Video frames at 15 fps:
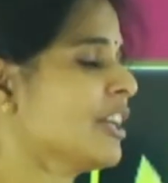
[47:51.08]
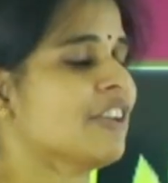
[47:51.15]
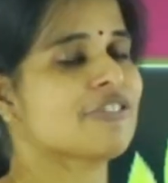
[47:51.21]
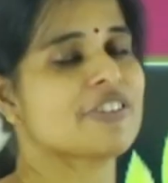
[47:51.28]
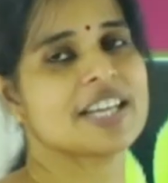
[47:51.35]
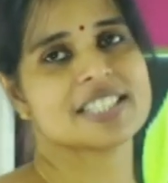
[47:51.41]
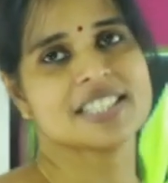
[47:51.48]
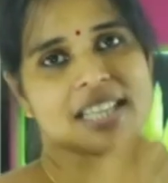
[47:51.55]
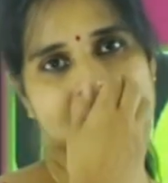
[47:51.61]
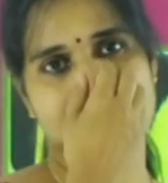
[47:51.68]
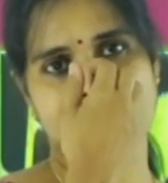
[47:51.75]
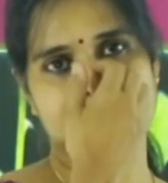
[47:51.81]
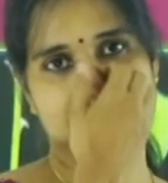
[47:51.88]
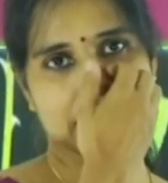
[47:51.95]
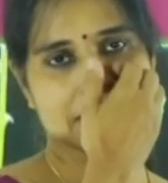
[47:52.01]
leaflets
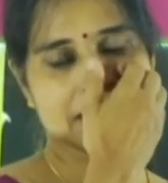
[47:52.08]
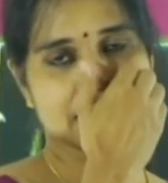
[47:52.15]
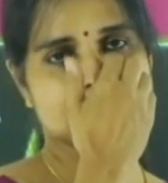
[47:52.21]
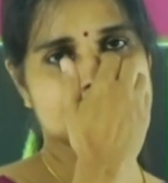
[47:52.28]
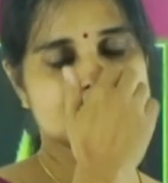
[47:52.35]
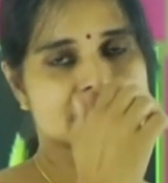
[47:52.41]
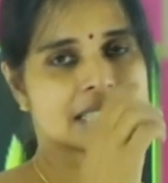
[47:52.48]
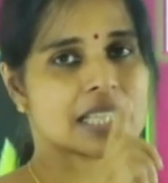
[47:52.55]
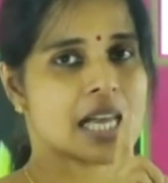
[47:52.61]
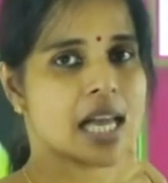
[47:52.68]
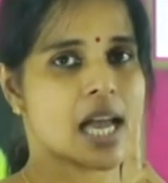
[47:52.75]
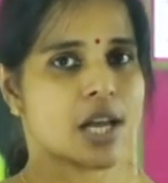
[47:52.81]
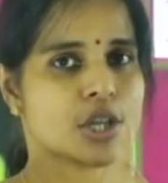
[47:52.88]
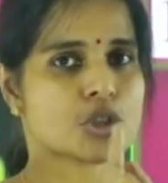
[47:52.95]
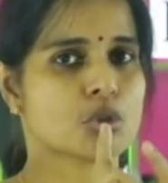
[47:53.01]
are arising, that is
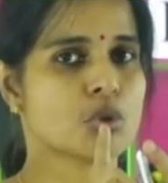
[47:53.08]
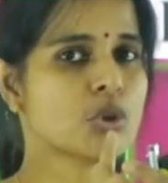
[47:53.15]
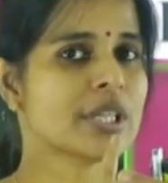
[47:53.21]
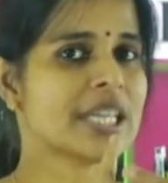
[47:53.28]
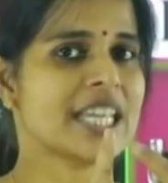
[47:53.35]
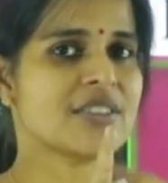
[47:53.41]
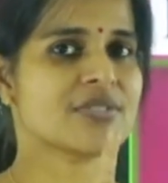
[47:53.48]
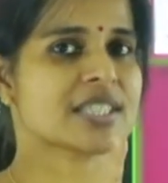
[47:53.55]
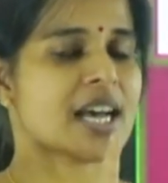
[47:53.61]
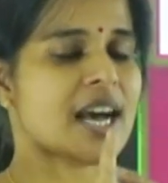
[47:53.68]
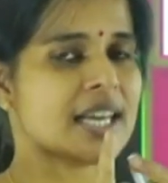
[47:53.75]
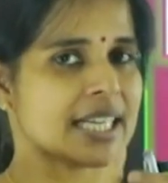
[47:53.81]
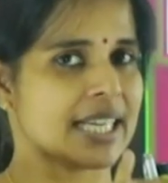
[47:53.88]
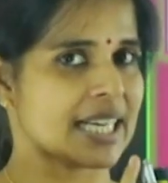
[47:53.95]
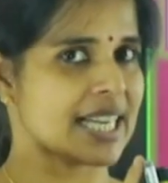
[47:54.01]
2 leaves
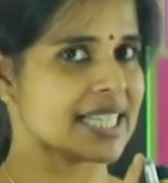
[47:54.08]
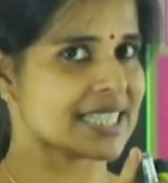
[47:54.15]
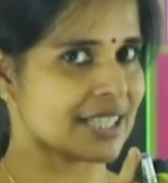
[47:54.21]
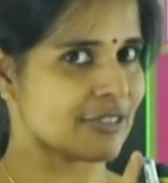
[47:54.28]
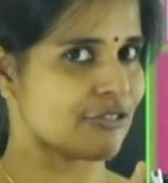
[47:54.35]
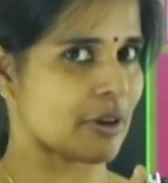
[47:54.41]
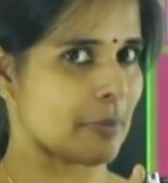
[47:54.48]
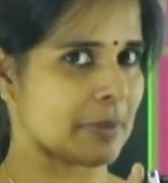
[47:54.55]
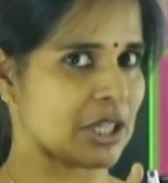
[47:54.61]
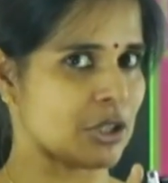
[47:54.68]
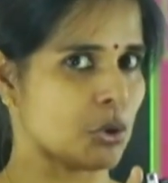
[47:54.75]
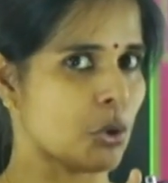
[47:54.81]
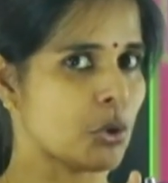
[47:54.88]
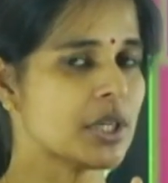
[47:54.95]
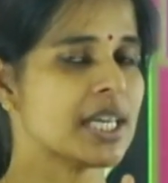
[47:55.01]
are arising from a
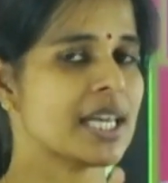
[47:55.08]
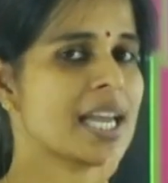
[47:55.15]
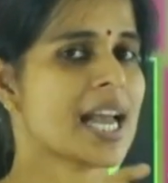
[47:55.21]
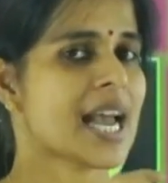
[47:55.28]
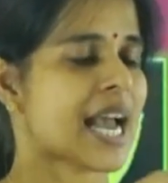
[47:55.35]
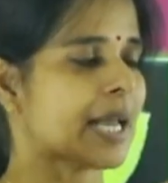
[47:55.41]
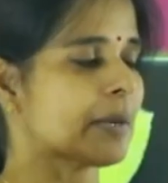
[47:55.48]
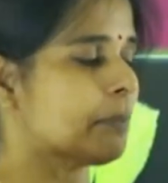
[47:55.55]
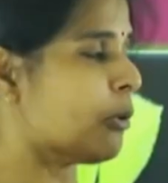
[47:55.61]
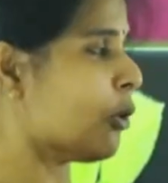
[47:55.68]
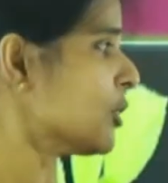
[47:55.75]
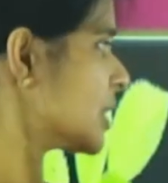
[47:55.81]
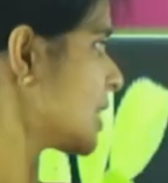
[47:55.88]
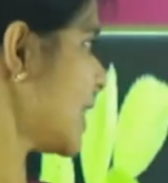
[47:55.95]
node and both